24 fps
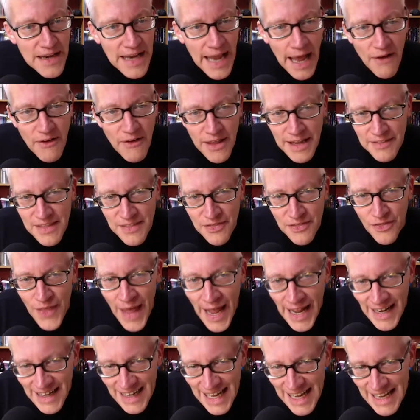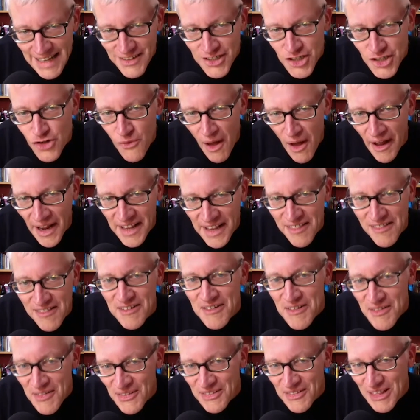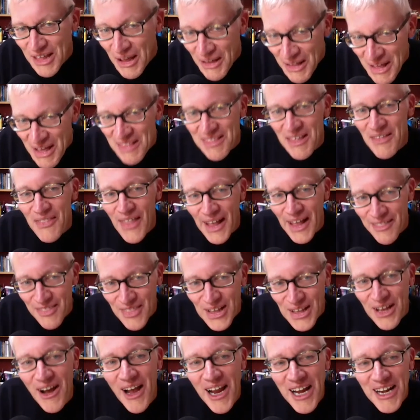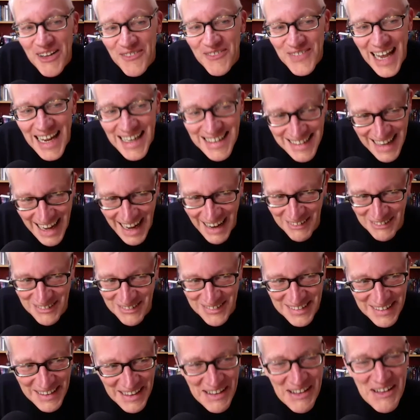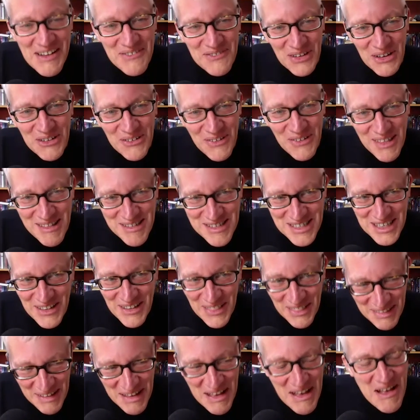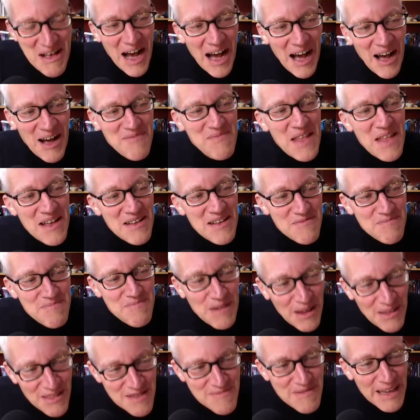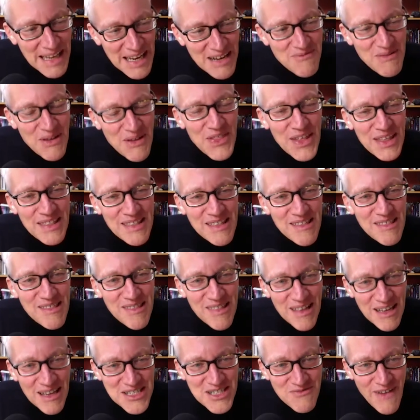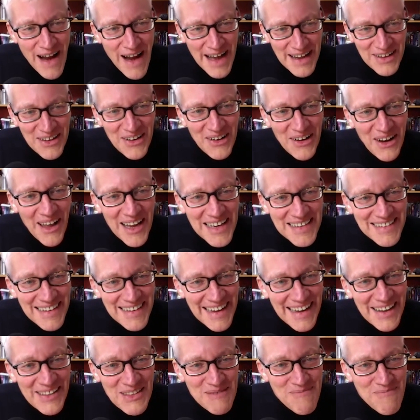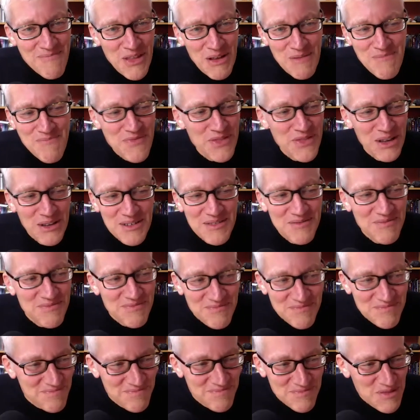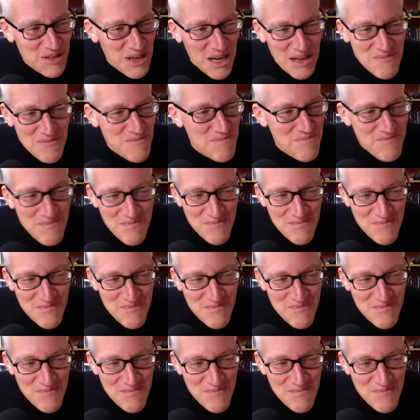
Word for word: Now, that in Christ, so that's the kind of get out for Christians, because to begin with, this is such a radical idea that you know,